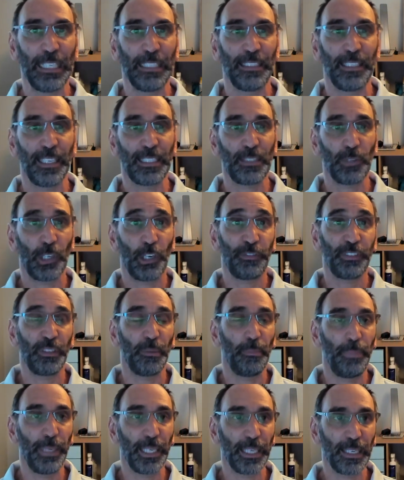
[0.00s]
That's one of the
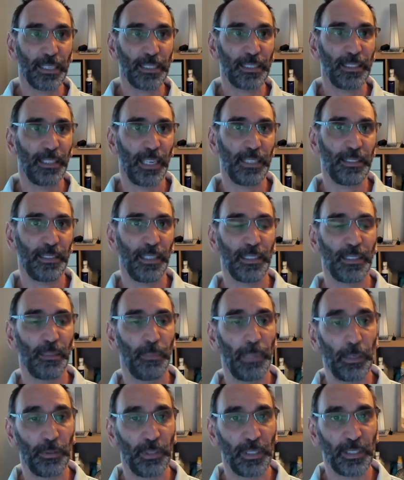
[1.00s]
biggest nice things
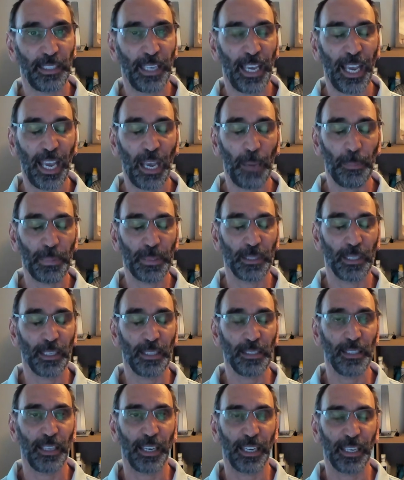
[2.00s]
about these apps
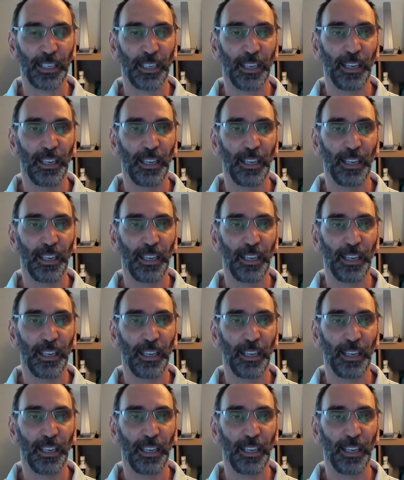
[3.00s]
is like,